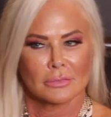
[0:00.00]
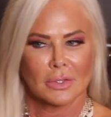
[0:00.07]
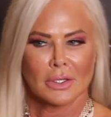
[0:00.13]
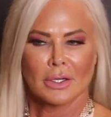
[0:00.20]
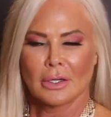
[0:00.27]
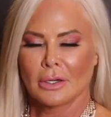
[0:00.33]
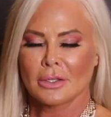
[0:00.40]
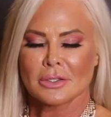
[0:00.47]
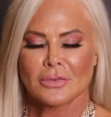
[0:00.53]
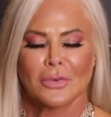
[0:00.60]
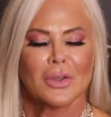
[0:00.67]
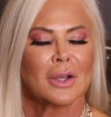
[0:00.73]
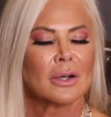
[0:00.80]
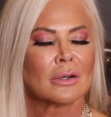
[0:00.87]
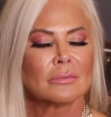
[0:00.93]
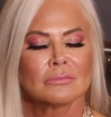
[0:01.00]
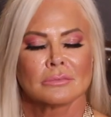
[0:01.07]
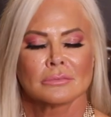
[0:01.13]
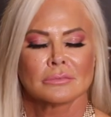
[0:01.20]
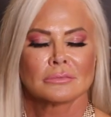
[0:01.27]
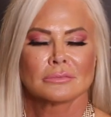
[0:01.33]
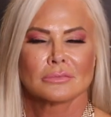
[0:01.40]
get into this
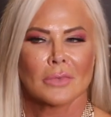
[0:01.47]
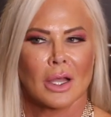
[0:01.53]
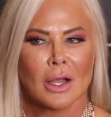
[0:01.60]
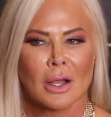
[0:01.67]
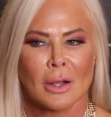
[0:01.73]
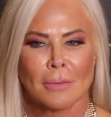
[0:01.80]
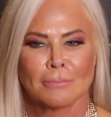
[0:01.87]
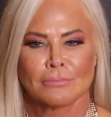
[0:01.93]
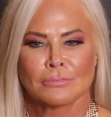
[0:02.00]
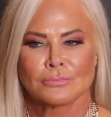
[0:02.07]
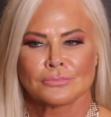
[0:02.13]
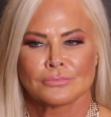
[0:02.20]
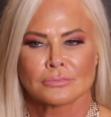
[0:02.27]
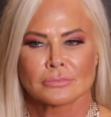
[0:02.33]
film that